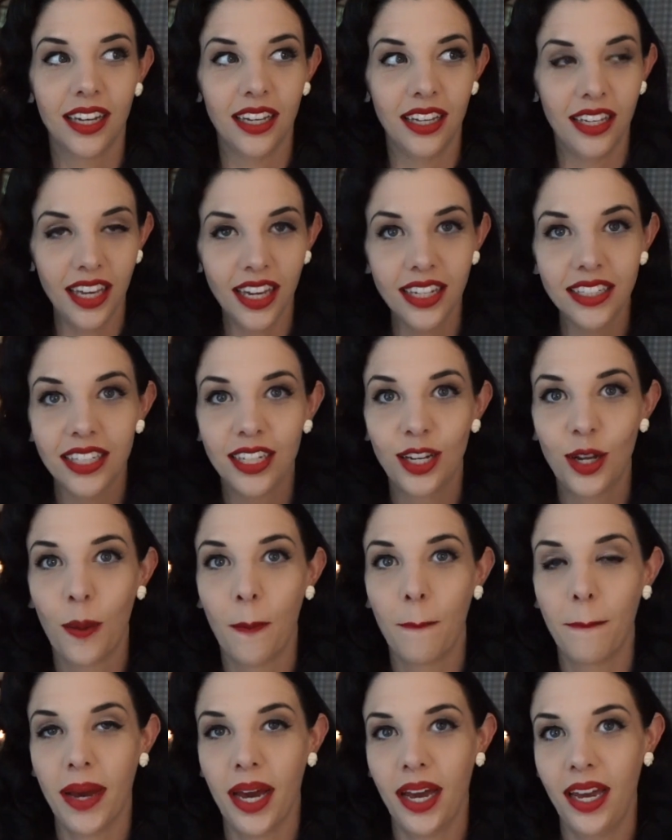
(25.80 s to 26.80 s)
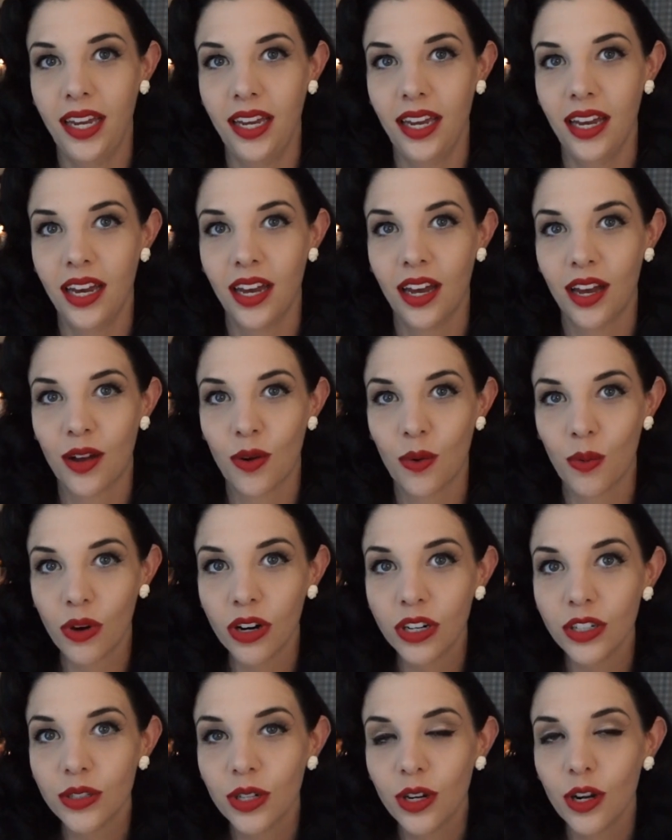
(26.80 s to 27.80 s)
get my
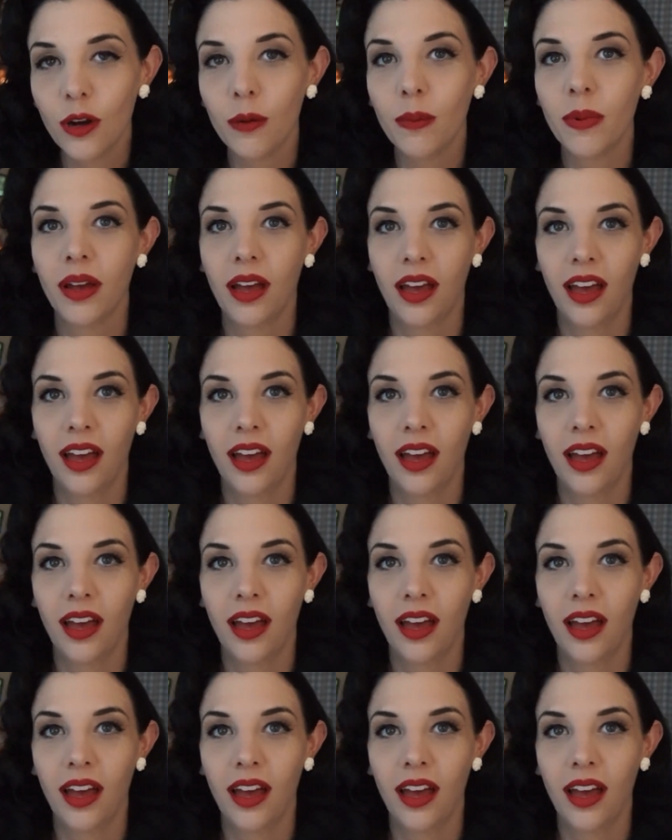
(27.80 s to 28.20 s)
wardrobe